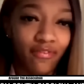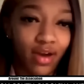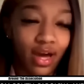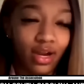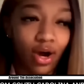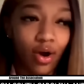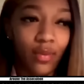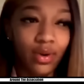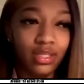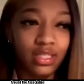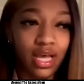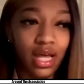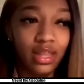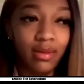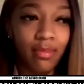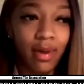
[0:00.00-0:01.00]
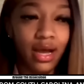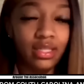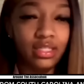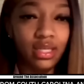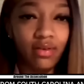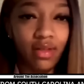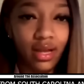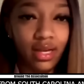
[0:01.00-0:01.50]
she wants Angel to
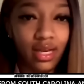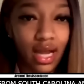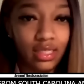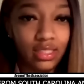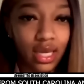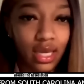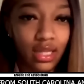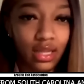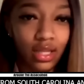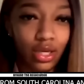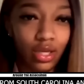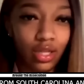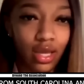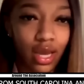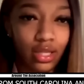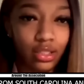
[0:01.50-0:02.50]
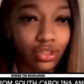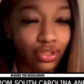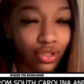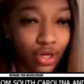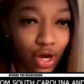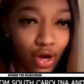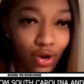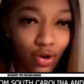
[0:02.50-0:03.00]
handle it in a physical manner.